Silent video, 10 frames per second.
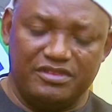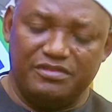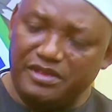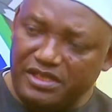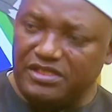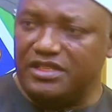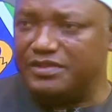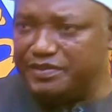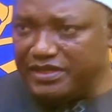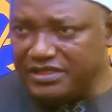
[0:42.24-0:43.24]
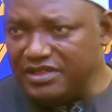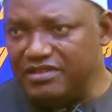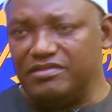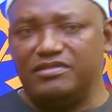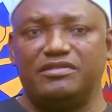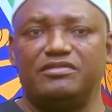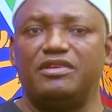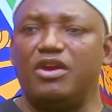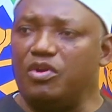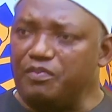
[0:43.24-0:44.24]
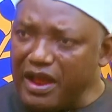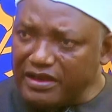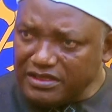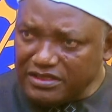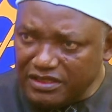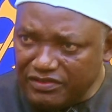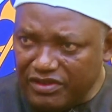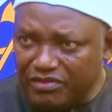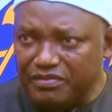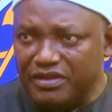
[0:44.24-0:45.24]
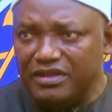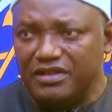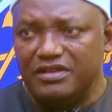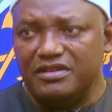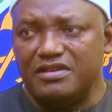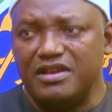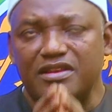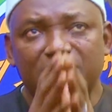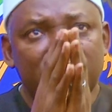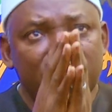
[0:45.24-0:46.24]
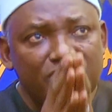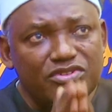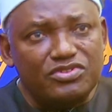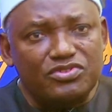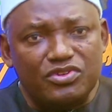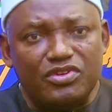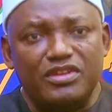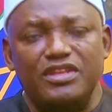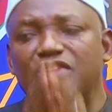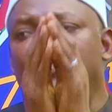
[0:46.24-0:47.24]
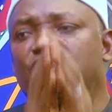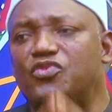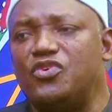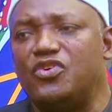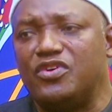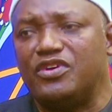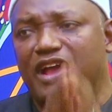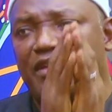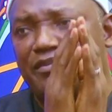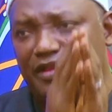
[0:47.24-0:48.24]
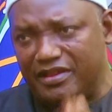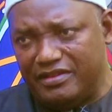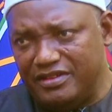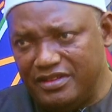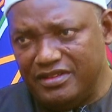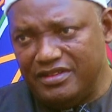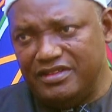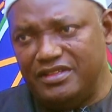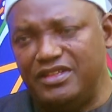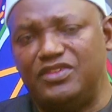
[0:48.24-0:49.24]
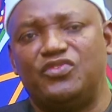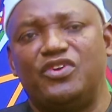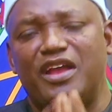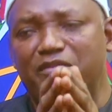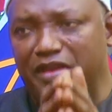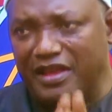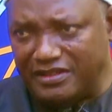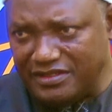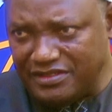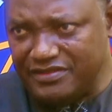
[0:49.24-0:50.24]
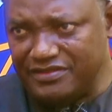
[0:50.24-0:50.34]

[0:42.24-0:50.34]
ministers, president, we are all partners in development. And this constitution is for Gambia. It's for Gambians.